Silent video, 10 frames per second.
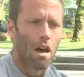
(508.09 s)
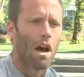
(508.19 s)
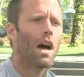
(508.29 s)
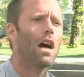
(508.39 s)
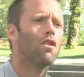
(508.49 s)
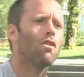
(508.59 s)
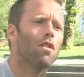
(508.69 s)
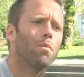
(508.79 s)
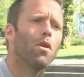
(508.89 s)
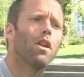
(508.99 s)
Ah, you're
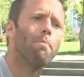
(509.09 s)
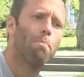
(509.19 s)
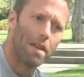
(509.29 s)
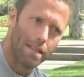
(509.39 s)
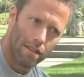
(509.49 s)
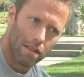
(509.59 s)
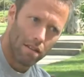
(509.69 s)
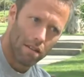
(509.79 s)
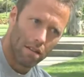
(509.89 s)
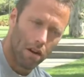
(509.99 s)
talking about Olympics.
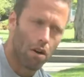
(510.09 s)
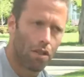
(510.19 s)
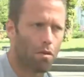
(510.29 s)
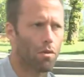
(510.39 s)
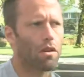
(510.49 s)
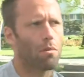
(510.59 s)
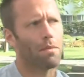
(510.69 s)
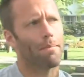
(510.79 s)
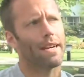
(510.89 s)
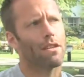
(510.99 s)
Yes. Oh, I thought you were talking about
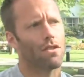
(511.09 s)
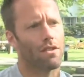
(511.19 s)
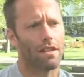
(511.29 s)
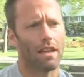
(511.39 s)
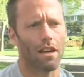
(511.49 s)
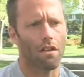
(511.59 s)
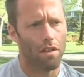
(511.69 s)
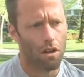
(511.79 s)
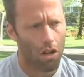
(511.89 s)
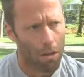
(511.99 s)
Masters at the no, end of the
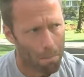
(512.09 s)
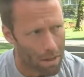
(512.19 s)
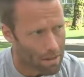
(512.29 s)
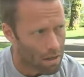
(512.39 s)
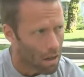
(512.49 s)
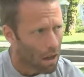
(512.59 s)
no. Olympics.